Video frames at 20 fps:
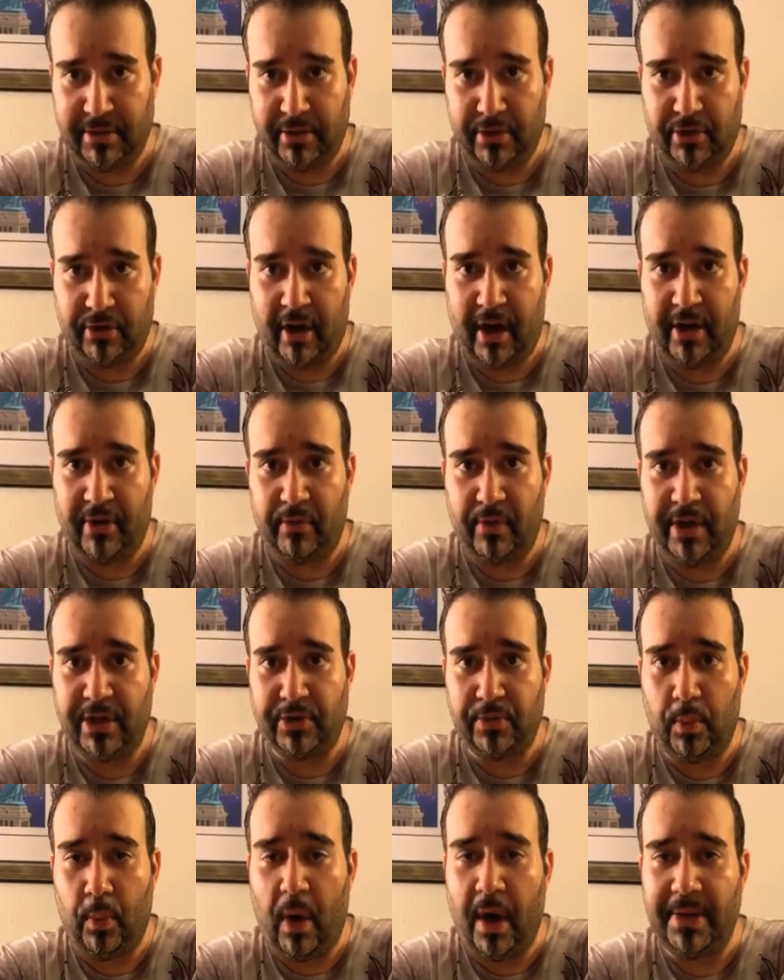So you're trying to
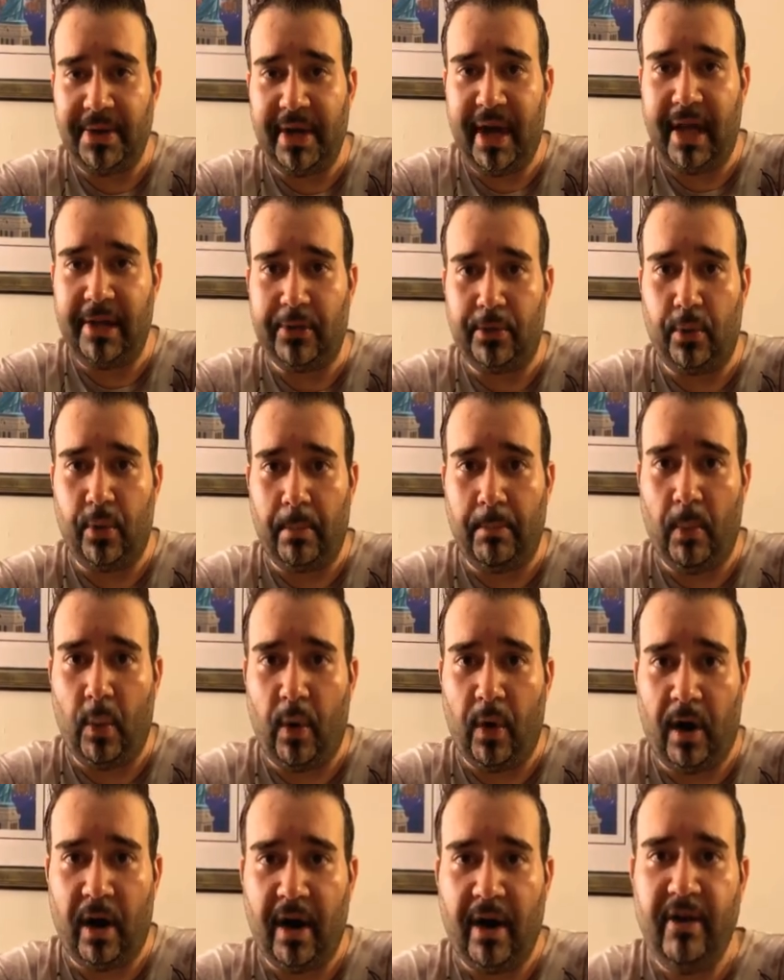reach $1 or
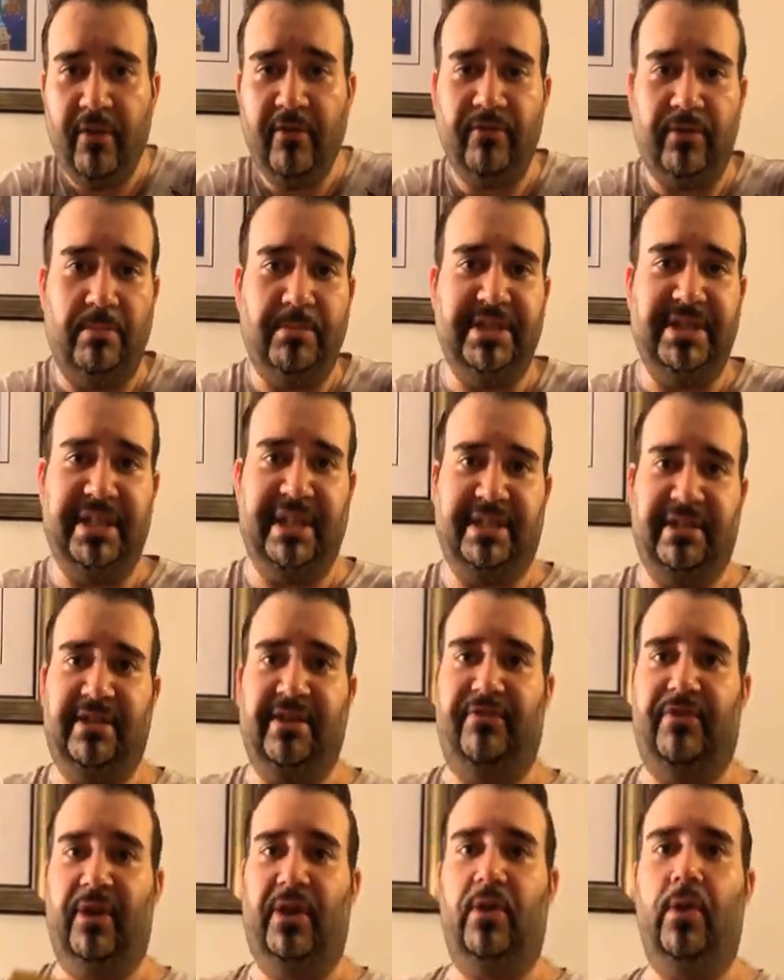more from six
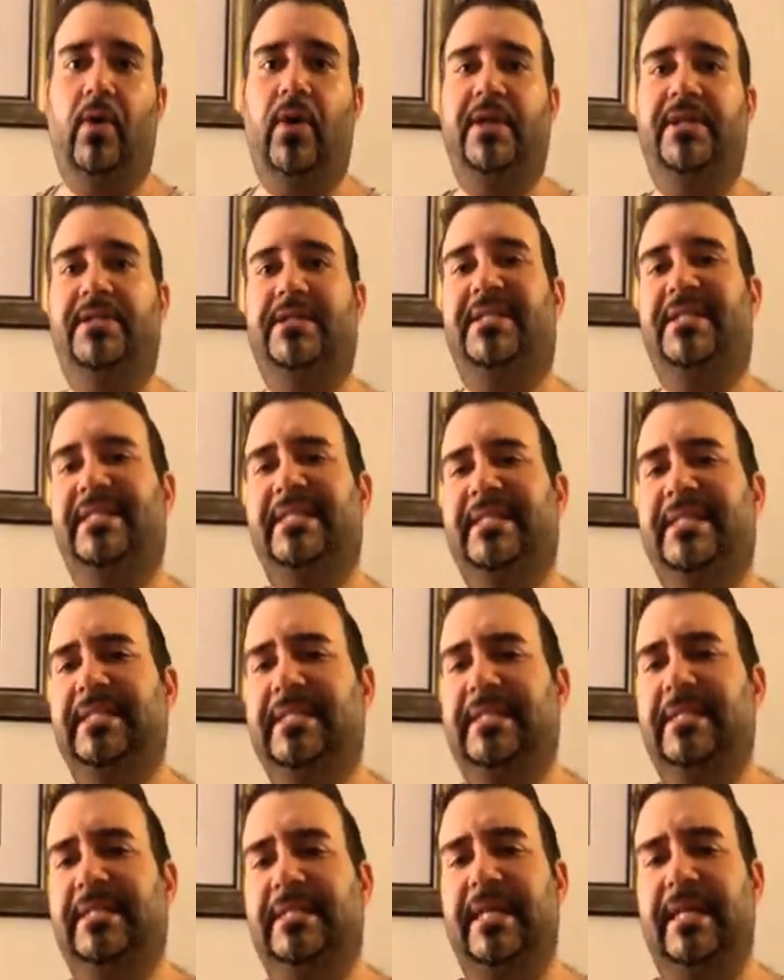different coins.
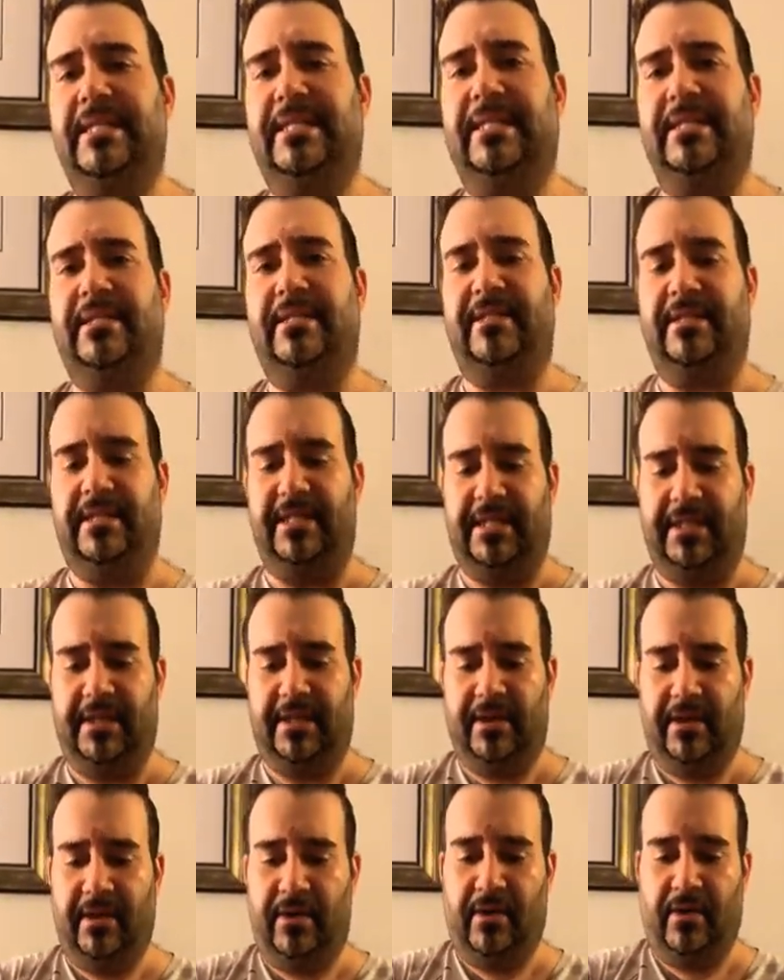Let's
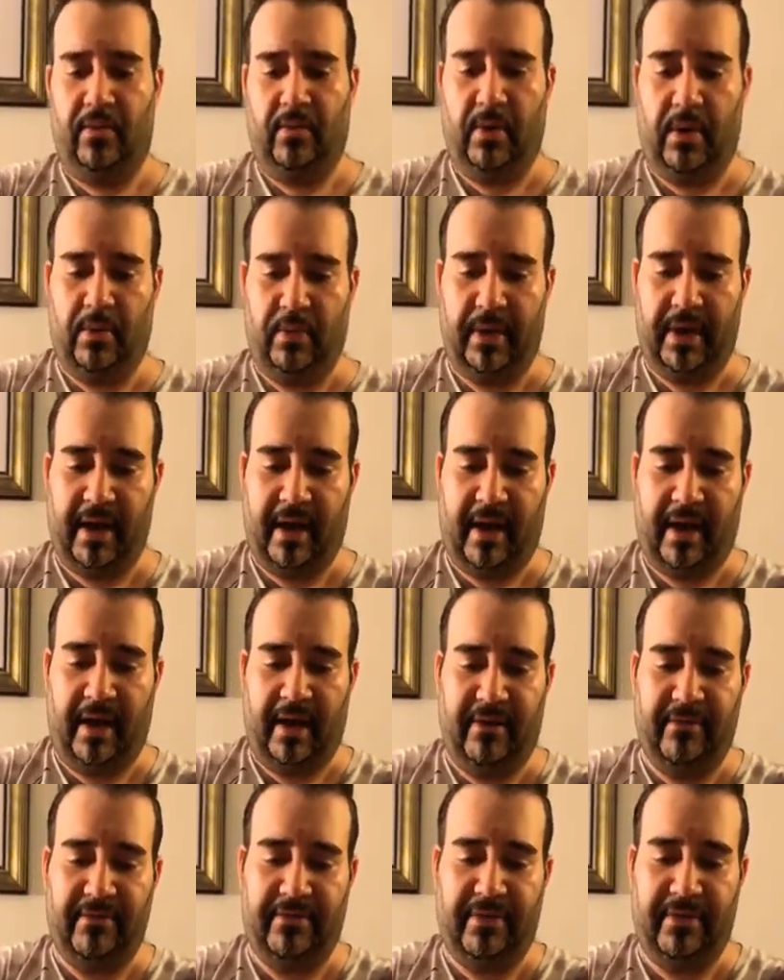see what we
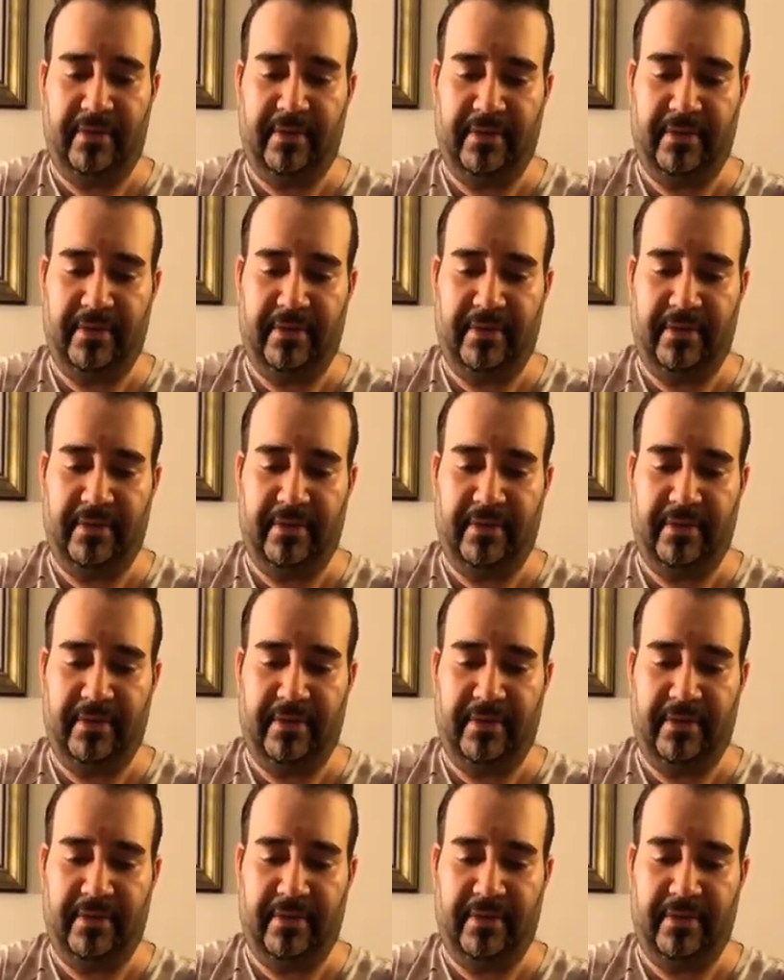have.